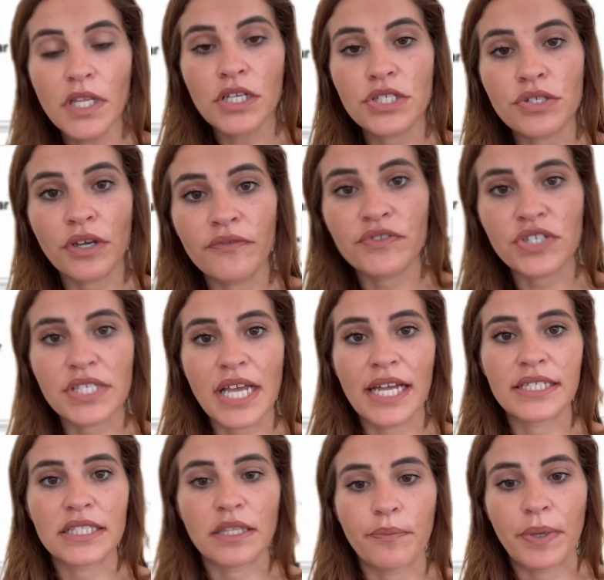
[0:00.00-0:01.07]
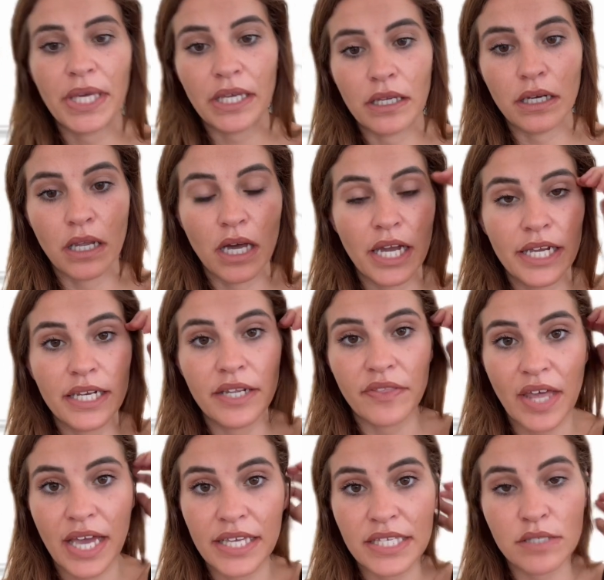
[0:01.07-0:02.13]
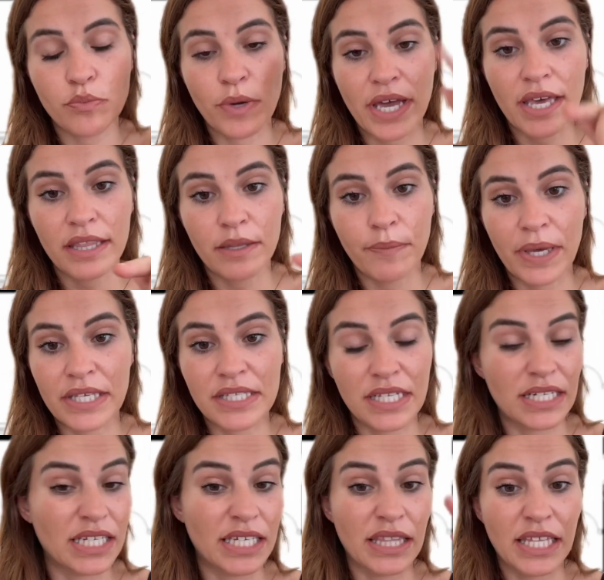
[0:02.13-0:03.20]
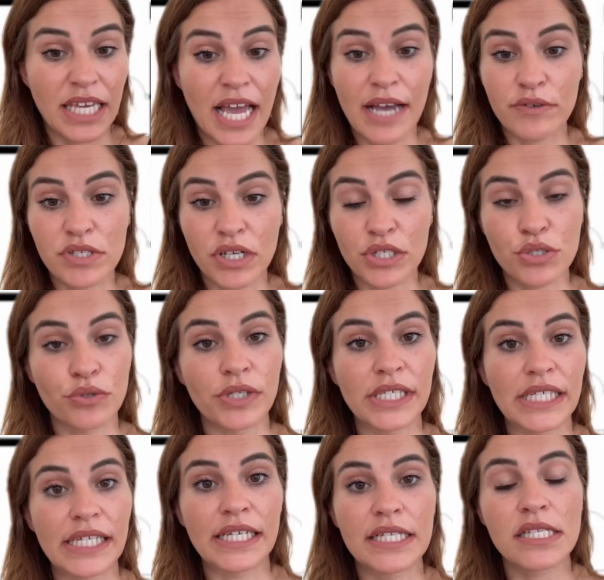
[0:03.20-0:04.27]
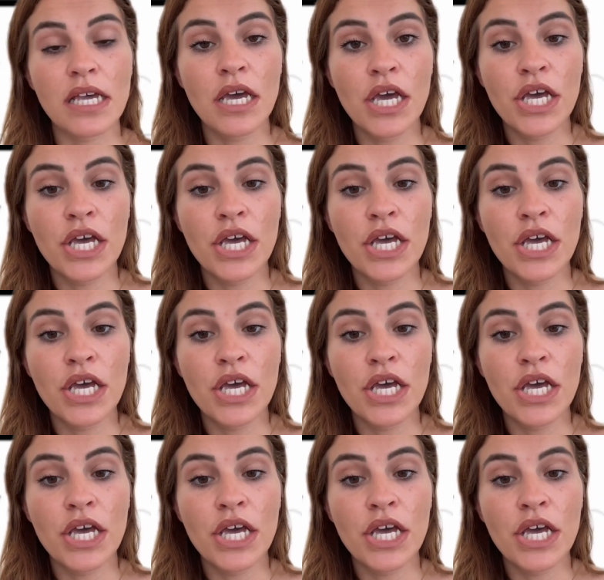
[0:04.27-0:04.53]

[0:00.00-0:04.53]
So I've just added the pink line. That is where basically the outside toilet is.